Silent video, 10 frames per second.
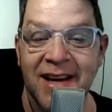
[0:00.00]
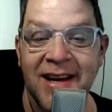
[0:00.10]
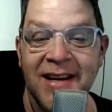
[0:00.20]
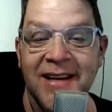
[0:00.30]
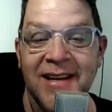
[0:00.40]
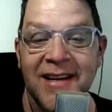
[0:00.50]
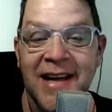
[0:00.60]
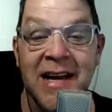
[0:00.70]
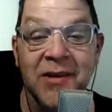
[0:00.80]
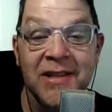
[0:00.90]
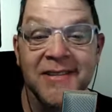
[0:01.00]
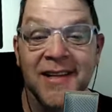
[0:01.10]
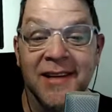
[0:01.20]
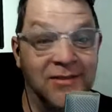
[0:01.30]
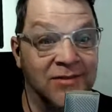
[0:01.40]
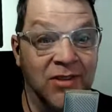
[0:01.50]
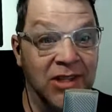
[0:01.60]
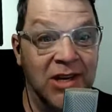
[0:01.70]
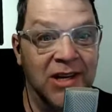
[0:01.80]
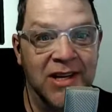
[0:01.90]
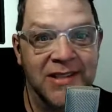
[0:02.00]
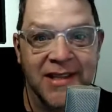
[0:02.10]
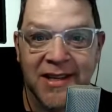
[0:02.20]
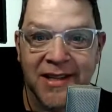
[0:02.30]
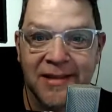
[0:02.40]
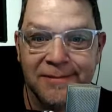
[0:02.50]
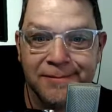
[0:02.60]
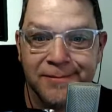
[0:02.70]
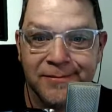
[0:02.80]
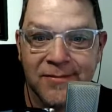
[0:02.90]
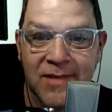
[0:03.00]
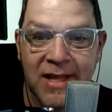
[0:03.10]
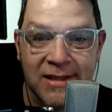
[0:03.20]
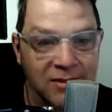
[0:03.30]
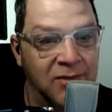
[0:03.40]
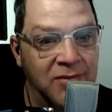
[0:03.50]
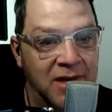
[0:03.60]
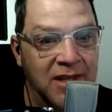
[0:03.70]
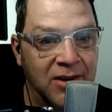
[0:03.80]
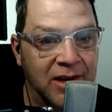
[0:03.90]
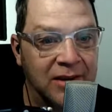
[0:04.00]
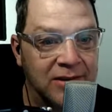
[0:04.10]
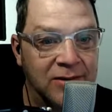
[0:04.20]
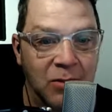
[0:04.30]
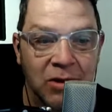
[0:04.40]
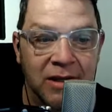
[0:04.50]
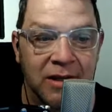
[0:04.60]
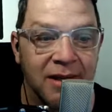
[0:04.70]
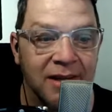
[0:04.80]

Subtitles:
Anyways, I was literally going to tell you that. And it's so funny that you're here this morning.